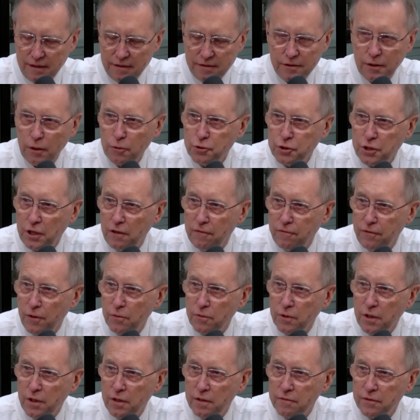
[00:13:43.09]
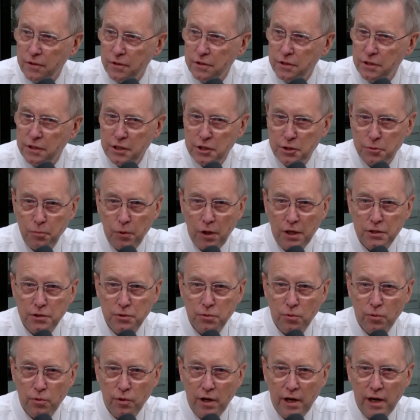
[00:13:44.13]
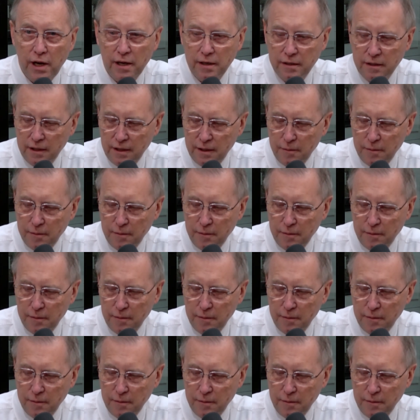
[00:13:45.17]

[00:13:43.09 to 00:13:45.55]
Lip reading: no cell phone coverage in this place we're at.